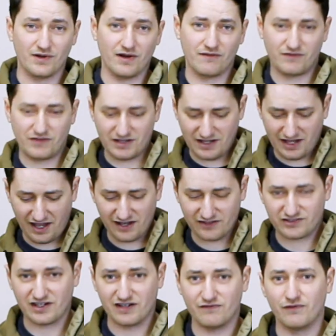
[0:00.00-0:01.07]
of the
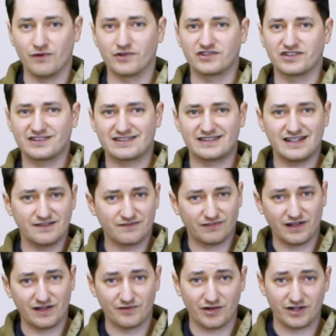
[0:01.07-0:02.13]
HK416
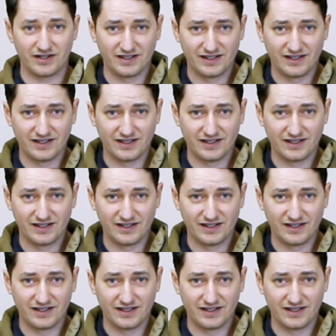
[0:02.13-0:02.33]
flavour.